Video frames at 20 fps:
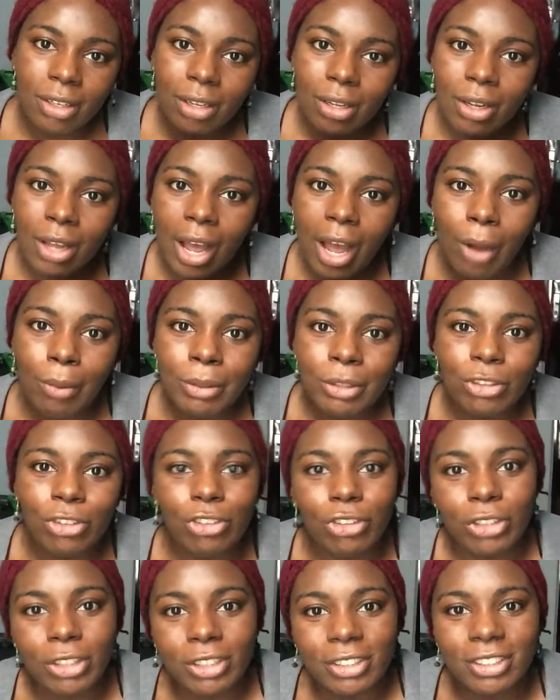how it
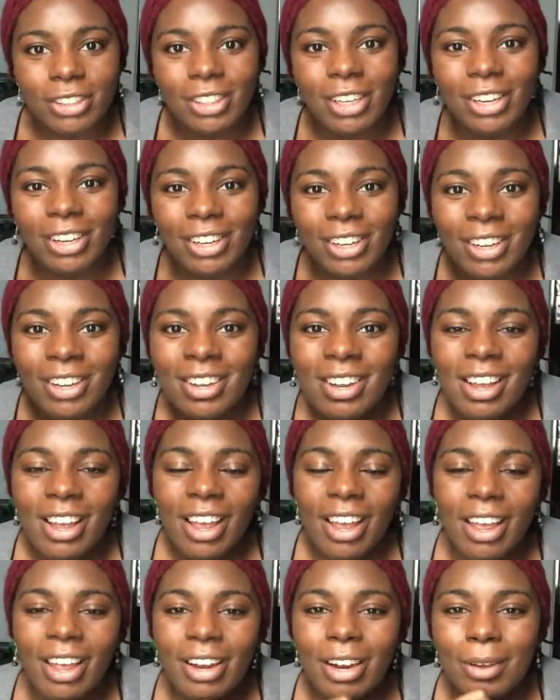shouldn't.
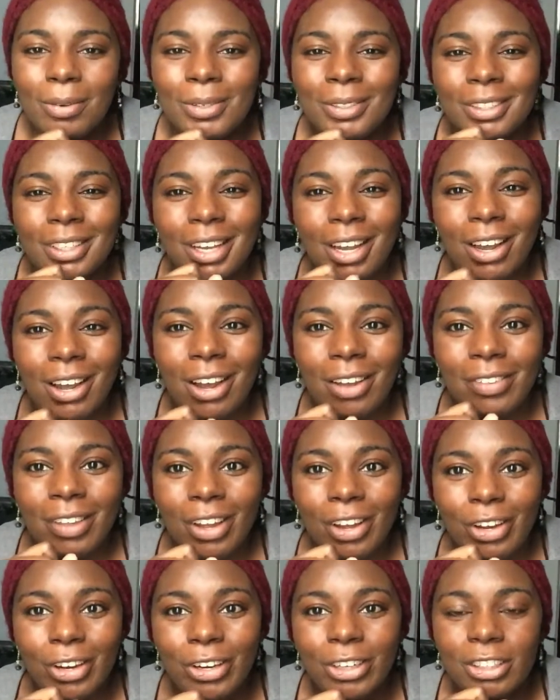And I was like, oh,
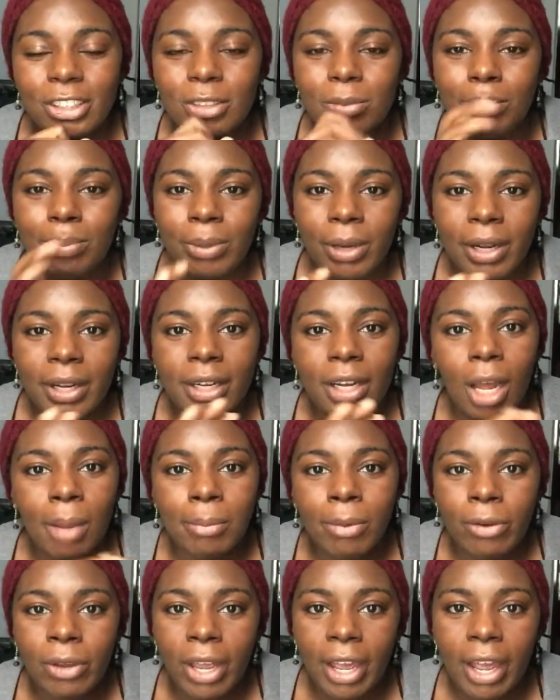that hurts, but
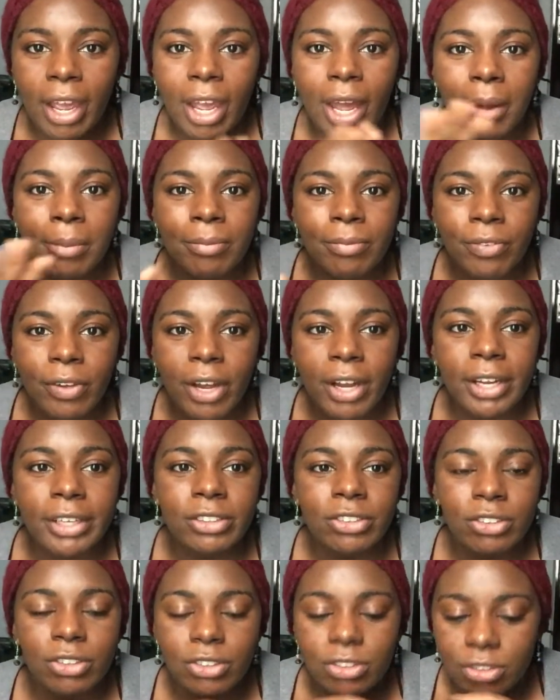I'm okay, I'm
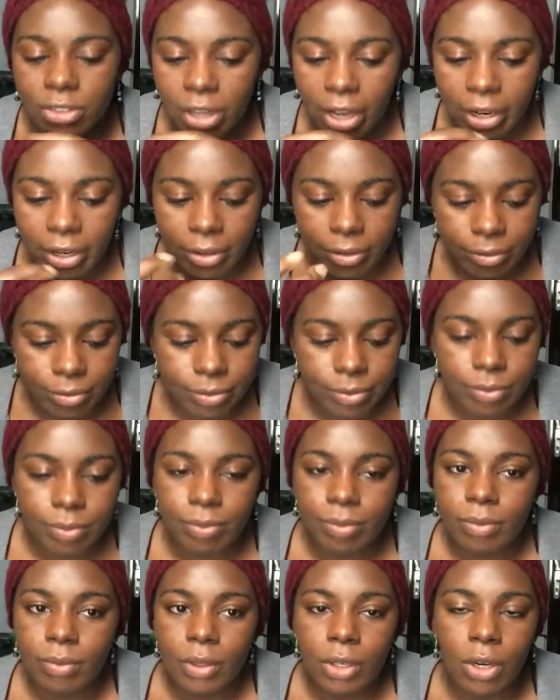fine, just kind of
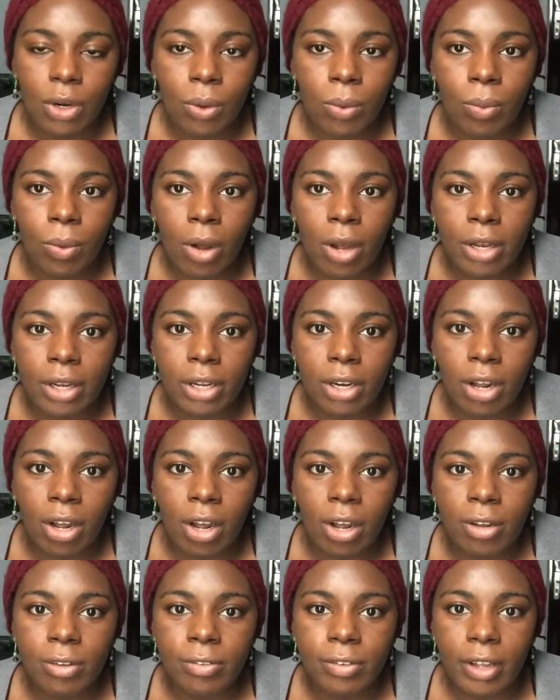walk it
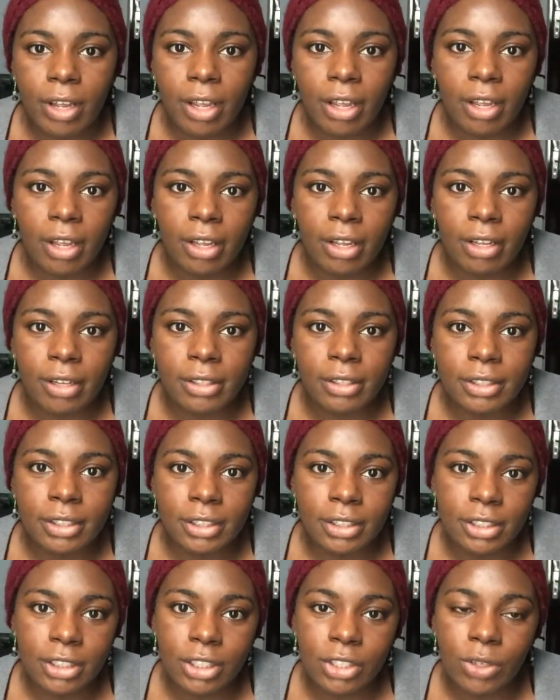off and
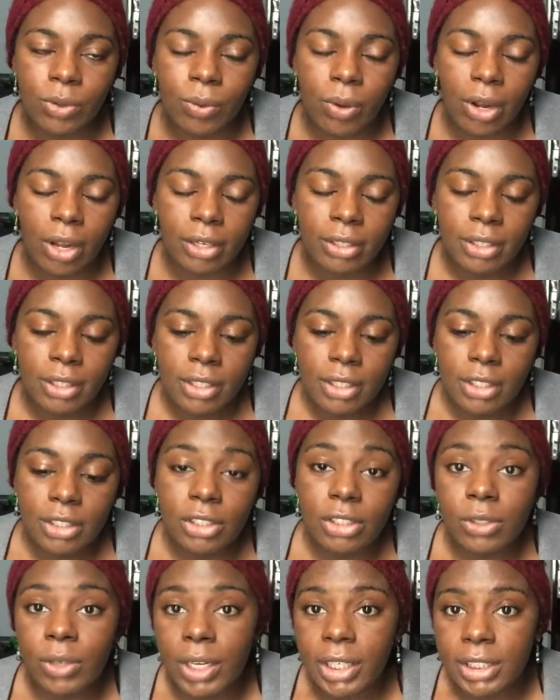continue on.
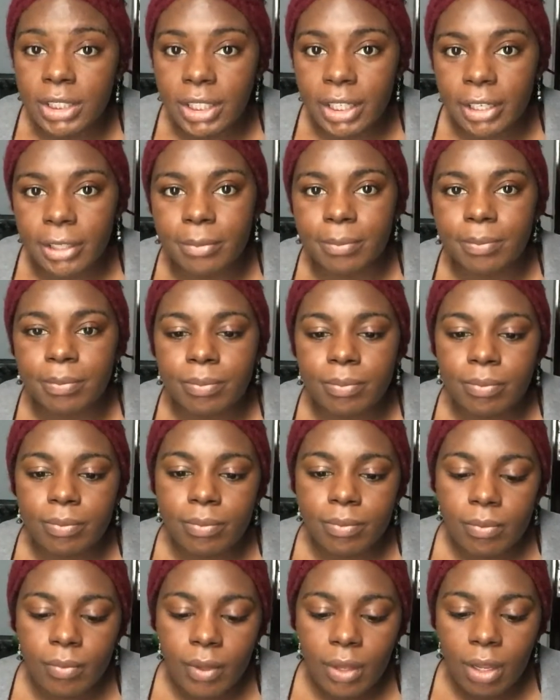So I did.
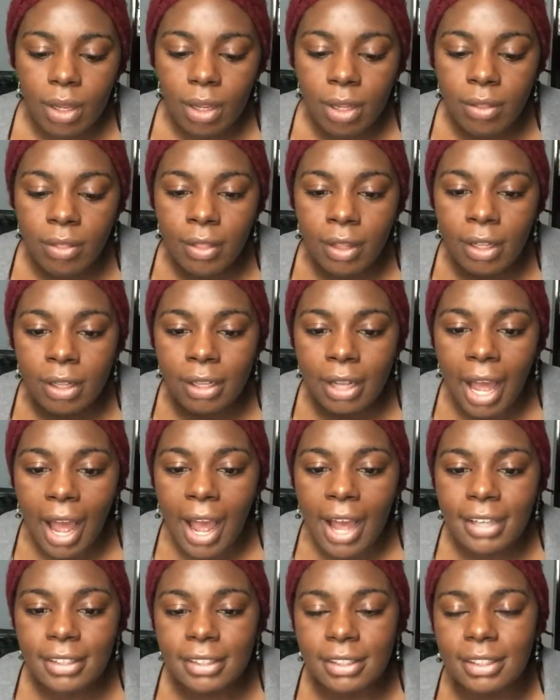The
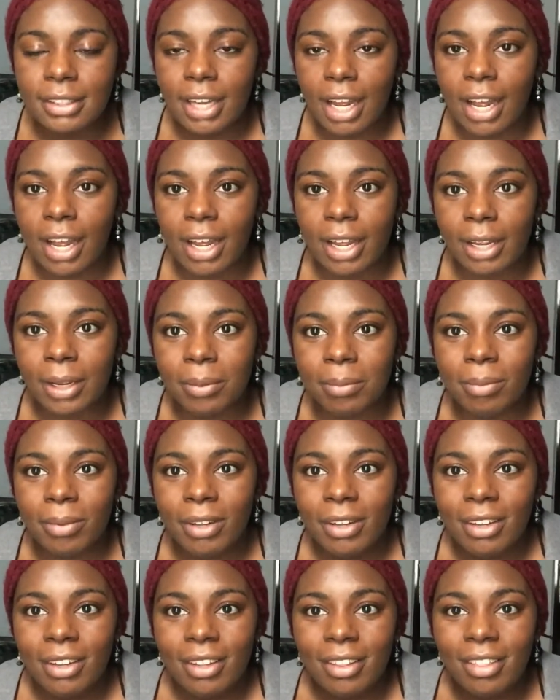last
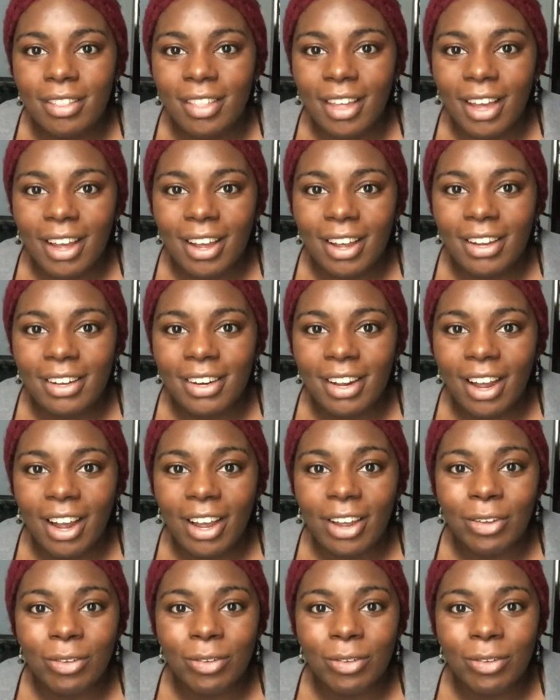time that I